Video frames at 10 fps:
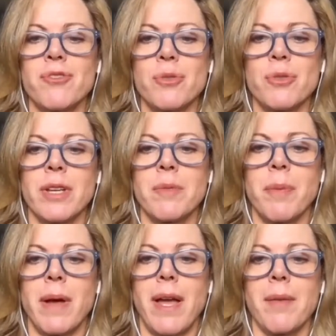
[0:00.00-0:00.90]

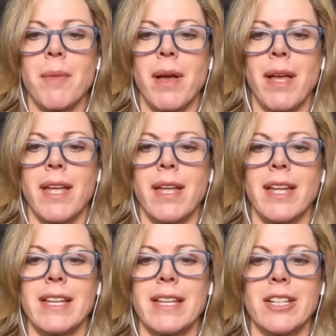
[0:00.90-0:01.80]
joined by my
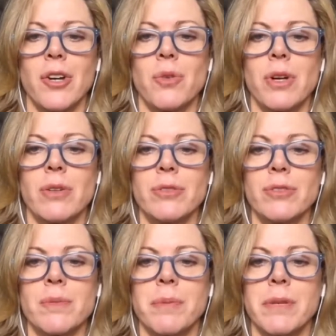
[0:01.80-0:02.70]

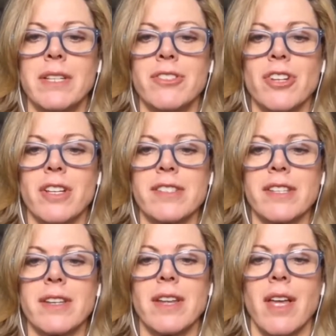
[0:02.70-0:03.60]
co-host, Pete
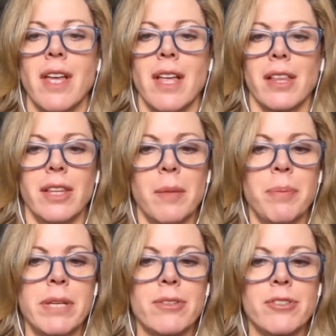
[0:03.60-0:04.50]
Johnson.
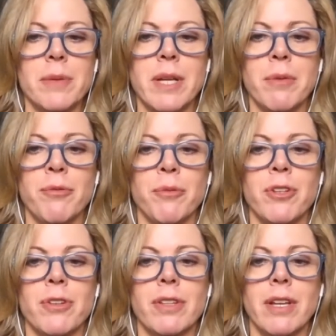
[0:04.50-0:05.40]
Appears to be coming from
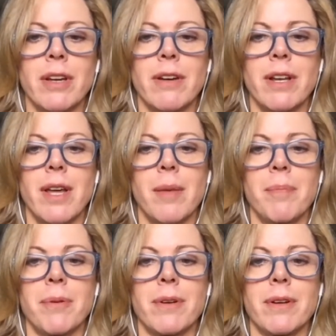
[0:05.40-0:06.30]
the nerd lair in
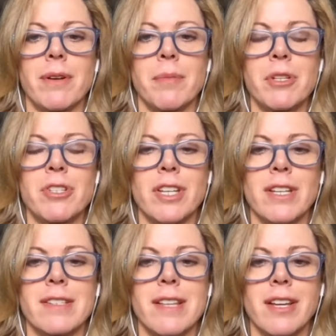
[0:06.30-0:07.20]
Upper
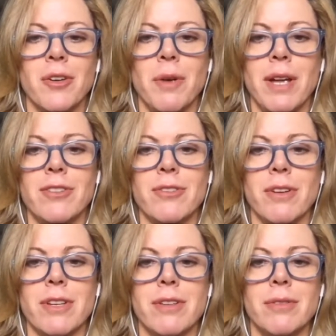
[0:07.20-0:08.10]
Michigan. Is that correct?
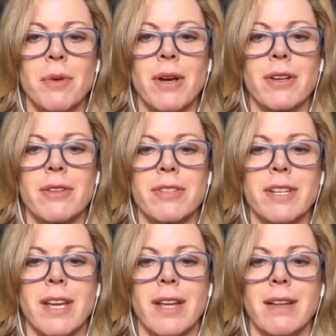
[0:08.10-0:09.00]
Or where are you
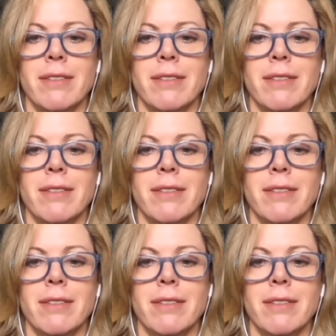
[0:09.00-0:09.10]
today?